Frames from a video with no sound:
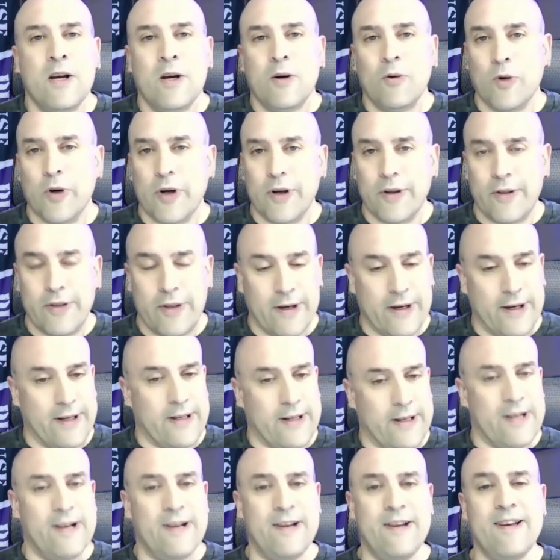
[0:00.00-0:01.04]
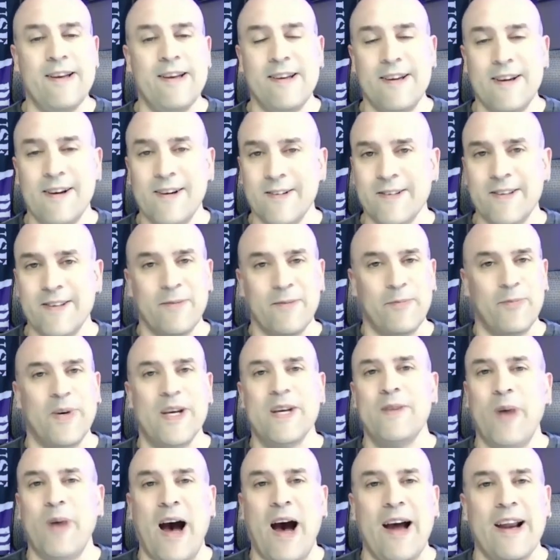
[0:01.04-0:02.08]
where the the
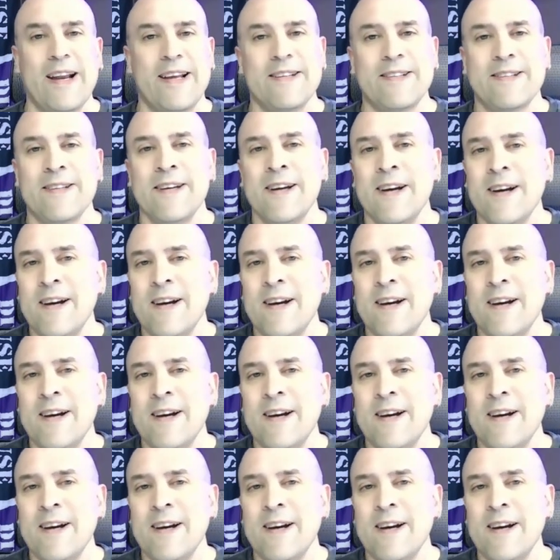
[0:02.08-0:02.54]
big bodies